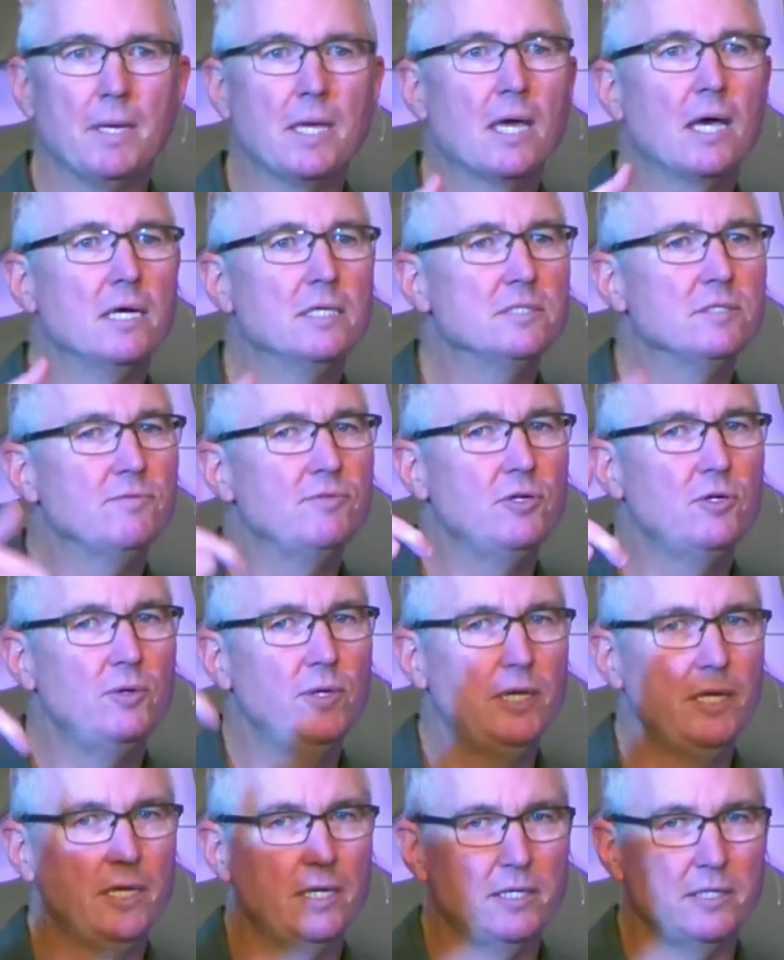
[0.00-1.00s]
because of
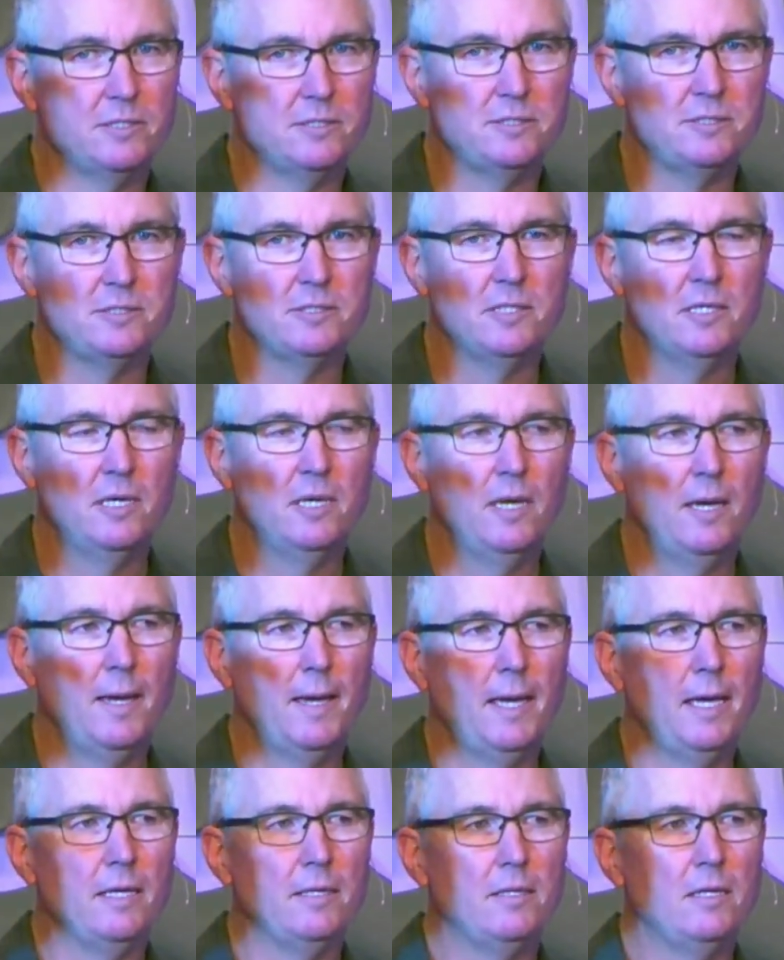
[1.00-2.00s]
who he is,
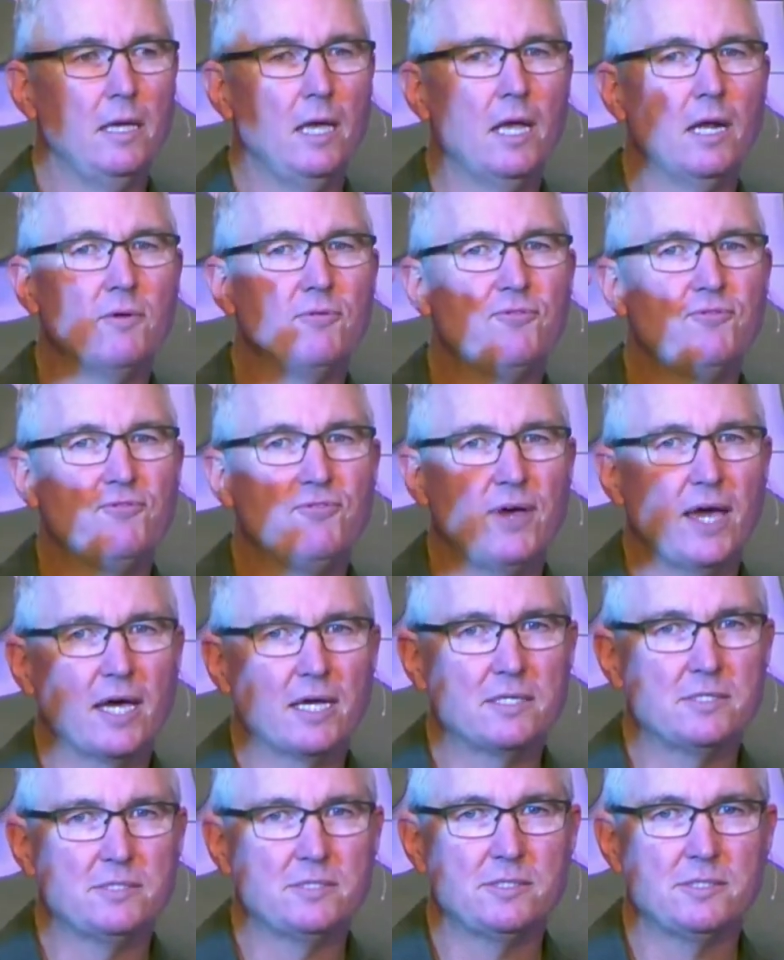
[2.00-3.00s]
It
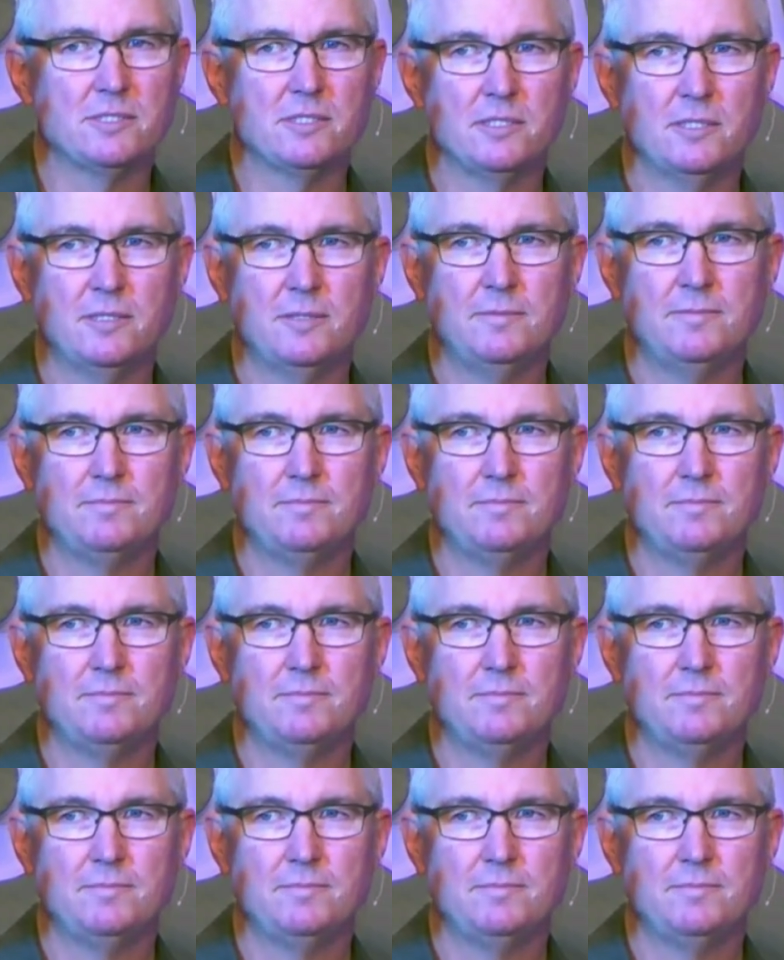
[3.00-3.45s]
affects